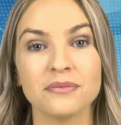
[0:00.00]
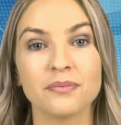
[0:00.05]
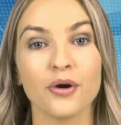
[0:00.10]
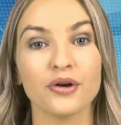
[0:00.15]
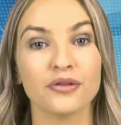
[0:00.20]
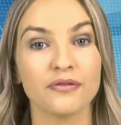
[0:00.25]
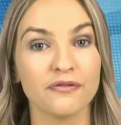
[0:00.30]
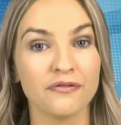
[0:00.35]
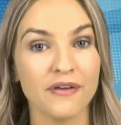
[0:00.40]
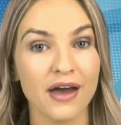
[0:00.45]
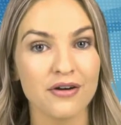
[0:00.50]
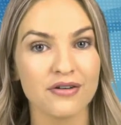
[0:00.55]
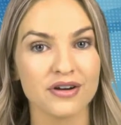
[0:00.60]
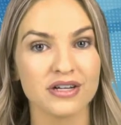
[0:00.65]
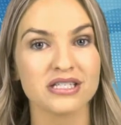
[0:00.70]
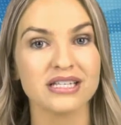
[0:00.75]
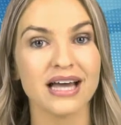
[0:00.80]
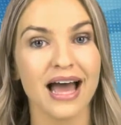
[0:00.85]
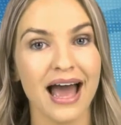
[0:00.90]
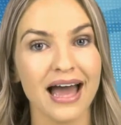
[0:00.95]
both
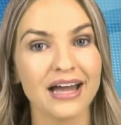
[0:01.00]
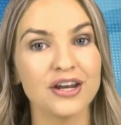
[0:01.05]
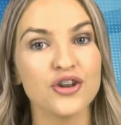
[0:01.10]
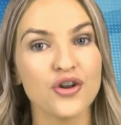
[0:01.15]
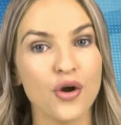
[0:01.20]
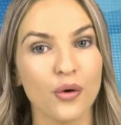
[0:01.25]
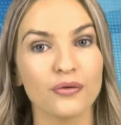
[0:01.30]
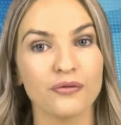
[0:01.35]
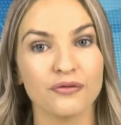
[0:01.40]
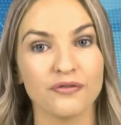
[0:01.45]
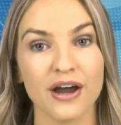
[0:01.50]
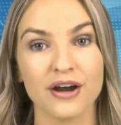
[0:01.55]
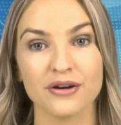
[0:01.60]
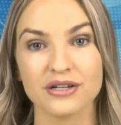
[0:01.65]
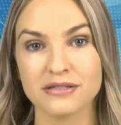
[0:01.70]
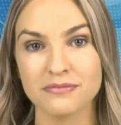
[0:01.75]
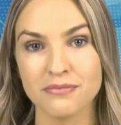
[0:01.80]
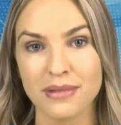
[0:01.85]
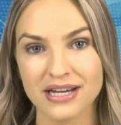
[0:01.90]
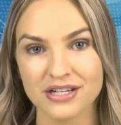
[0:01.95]
ferrous and
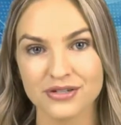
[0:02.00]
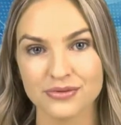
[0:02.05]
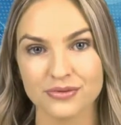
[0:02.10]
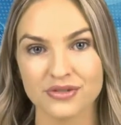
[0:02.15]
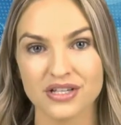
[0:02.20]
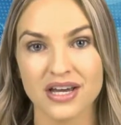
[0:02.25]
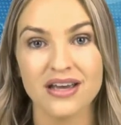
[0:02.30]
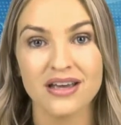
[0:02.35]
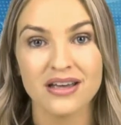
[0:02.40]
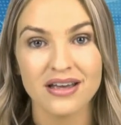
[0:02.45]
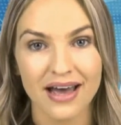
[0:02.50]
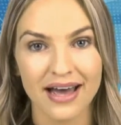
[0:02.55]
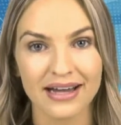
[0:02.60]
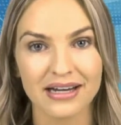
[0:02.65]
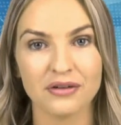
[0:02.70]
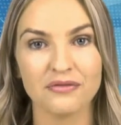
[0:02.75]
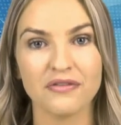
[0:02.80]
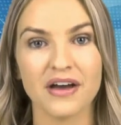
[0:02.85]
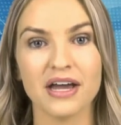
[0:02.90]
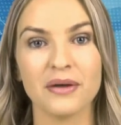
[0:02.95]
non-ferrous metals at
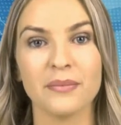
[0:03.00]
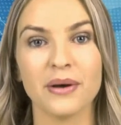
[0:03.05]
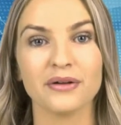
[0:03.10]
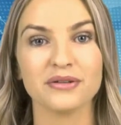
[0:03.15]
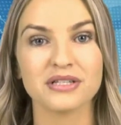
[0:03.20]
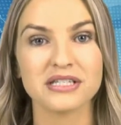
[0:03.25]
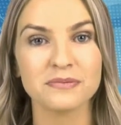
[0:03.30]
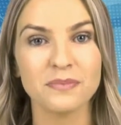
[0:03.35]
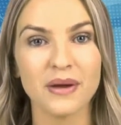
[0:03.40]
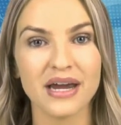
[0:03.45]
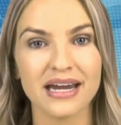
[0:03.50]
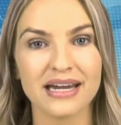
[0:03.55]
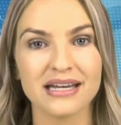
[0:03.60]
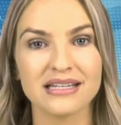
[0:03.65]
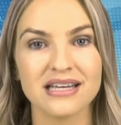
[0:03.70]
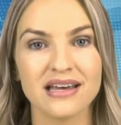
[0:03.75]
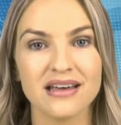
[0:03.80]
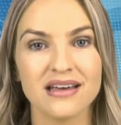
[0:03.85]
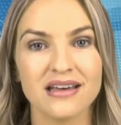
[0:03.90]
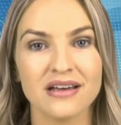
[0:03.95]
conveyor belt
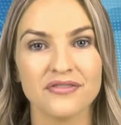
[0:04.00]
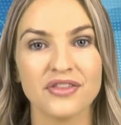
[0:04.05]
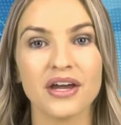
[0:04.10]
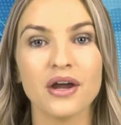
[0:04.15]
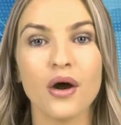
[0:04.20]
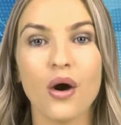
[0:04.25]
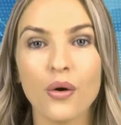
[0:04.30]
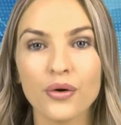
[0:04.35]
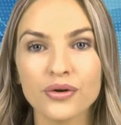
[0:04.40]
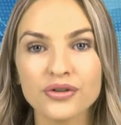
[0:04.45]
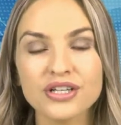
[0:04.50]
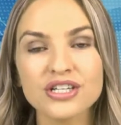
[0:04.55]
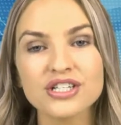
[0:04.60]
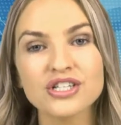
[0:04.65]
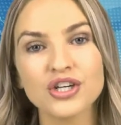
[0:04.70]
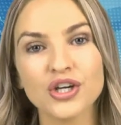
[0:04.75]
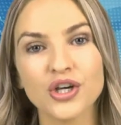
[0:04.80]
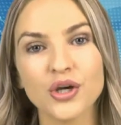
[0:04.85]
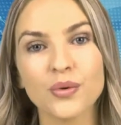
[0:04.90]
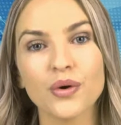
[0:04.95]
speeds, they only
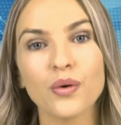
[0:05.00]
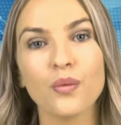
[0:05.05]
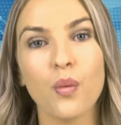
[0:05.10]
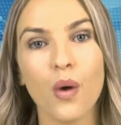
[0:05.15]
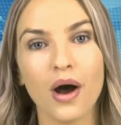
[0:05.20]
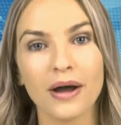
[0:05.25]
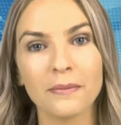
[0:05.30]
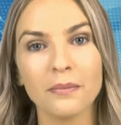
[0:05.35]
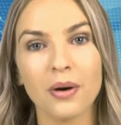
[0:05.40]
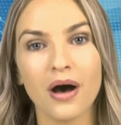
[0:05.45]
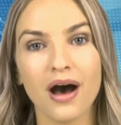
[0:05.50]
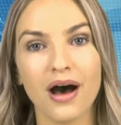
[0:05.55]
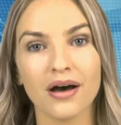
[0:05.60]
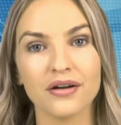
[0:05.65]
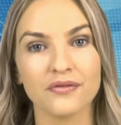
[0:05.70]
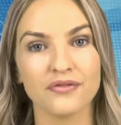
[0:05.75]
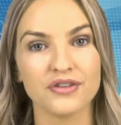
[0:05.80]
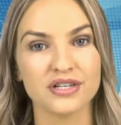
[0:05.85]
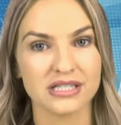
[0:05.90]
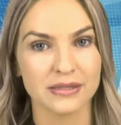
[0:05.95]
secure one part
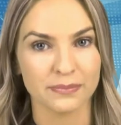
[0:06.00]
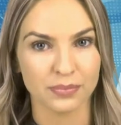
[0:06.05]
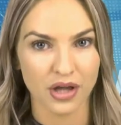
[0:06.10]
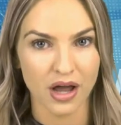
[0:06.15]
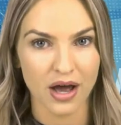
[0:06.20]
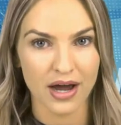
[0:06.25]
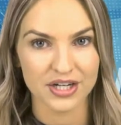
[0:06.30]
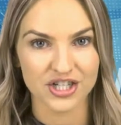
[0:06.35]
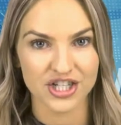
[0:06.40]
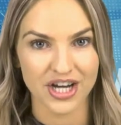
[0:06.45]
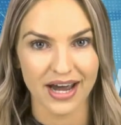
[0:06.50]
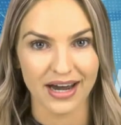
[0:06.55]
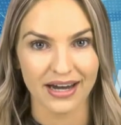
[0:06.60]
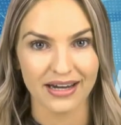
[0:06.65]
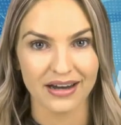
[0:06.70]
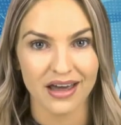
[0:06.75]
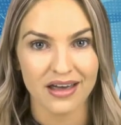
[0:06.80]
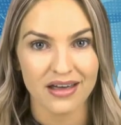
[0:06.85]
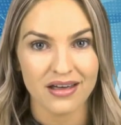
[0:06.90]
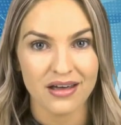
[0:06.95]
of the supply
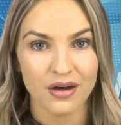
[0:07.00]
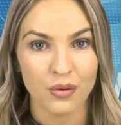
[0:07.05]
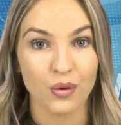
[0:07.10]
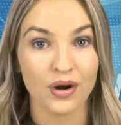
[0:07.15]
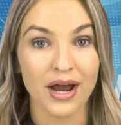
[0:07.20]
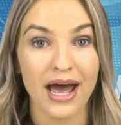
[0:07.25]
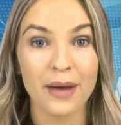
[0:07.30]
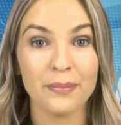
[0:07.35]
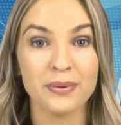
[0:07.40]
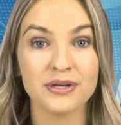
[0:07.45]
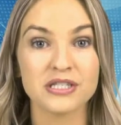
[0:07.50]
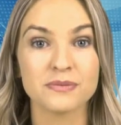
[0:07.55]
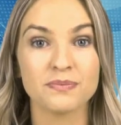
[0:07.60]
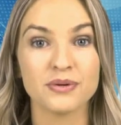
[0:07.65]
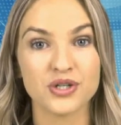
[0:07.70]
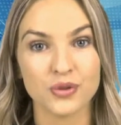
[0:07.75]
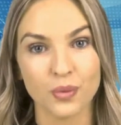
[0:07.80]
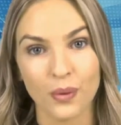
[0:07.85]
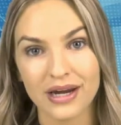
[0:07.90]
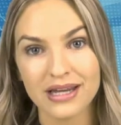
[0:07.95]
chain. What happens
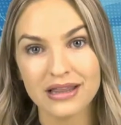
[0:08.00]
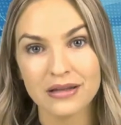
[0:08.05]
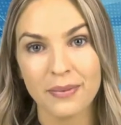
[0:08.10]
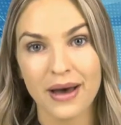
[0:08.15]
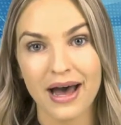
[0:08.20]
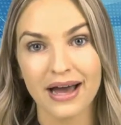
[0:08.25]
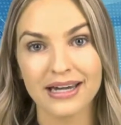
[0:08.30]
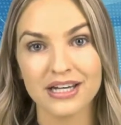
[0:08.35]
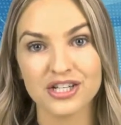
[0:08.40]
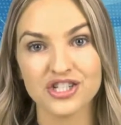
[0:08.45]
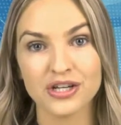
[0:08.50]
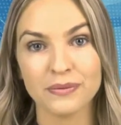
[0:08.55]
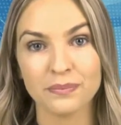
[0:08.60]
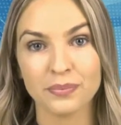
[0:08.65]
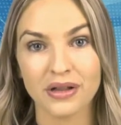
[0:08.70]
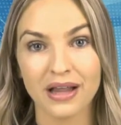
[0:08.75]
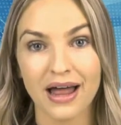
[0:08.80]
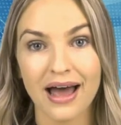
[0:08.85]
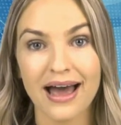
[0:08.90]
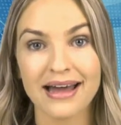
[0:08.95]
between the packaging
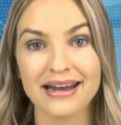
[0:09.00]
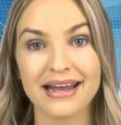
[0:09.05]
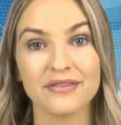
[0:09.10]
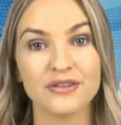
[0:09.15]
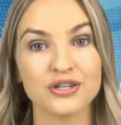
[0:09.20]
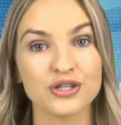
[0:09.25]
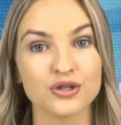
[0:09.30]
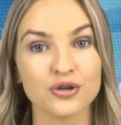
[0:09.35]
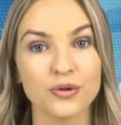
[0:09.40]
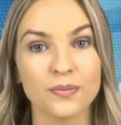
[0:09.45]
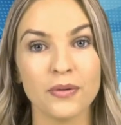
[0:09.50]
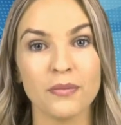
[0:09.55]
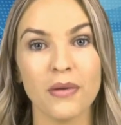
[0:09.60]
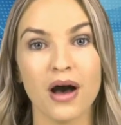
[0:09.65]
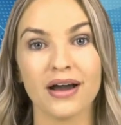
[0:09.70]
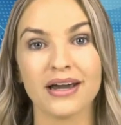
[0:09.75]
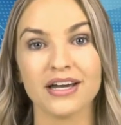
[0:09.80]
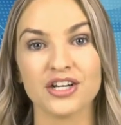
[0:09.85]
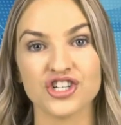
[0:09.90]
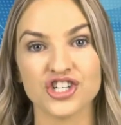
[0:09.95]
plant and the supermarket